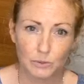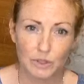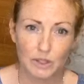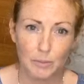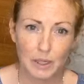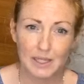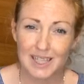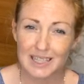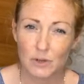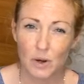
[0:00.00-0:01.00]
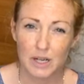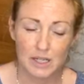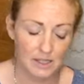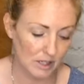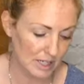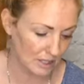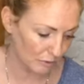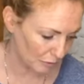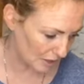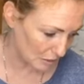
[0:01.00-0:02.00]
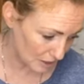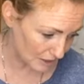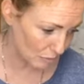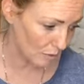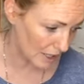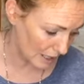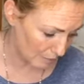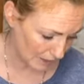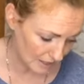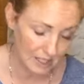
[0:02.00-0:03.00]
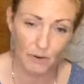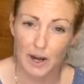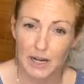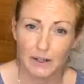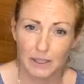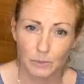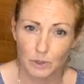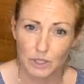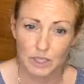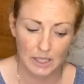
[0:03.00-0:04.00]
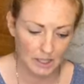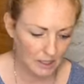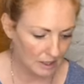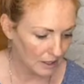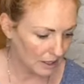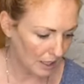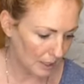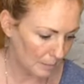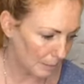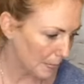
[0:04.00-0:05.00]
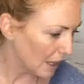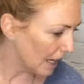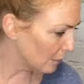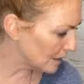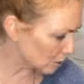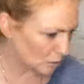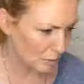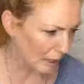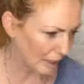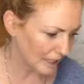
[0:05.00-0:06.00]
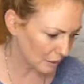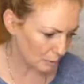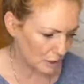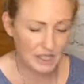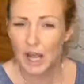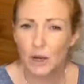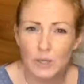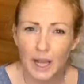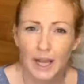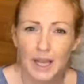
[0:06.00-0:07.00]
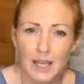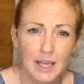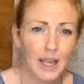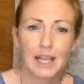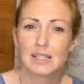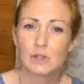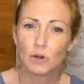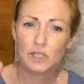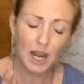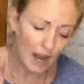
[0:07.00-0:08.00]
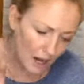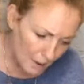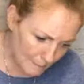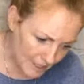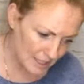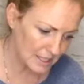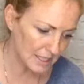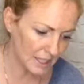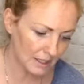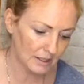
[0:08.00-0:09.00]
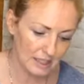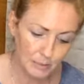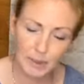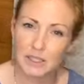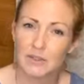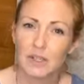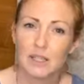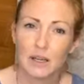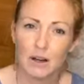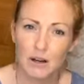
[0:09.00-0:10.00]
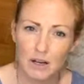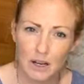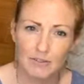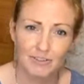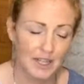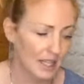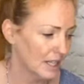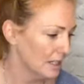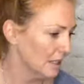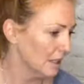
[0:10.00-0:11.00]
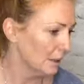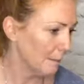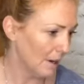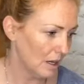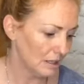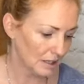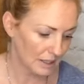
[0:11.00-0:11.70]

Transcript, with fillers: with you, because that's quite an exciting reveal, because it really brings the grain out in the wood. Um, and we talked about it. The wood's okay. It's not amazing. There's bits of it that are lovely, but